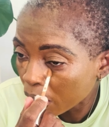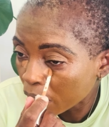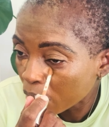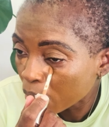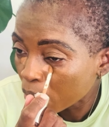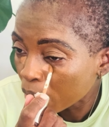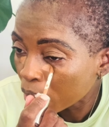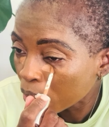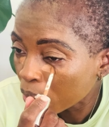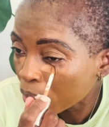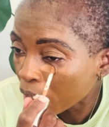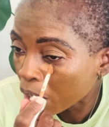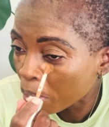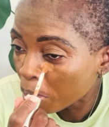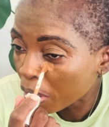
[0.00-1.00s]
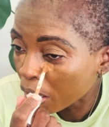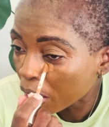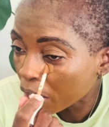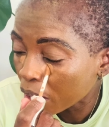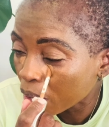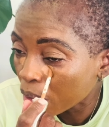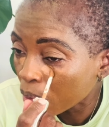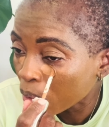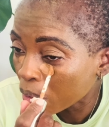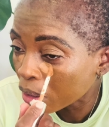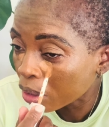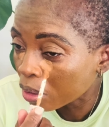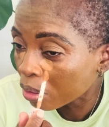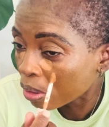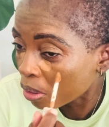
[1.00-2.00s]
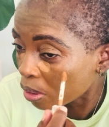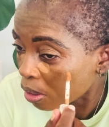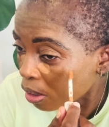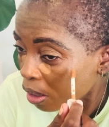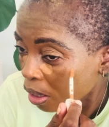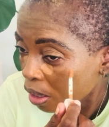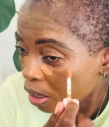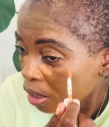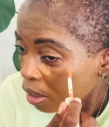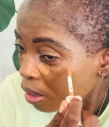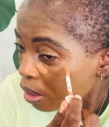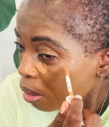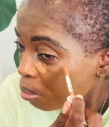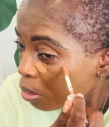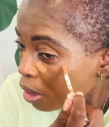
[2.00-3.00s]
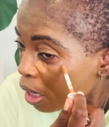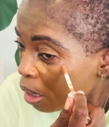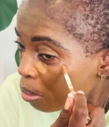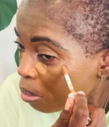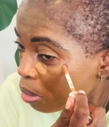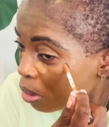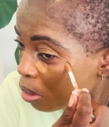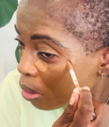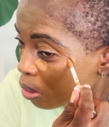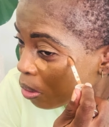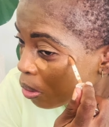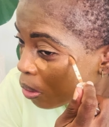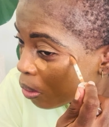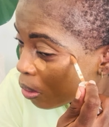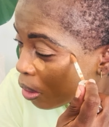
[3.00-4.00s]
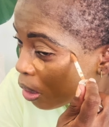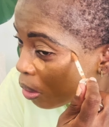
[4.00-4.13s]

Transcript: I don't want to apply a lot because sometimes, you know,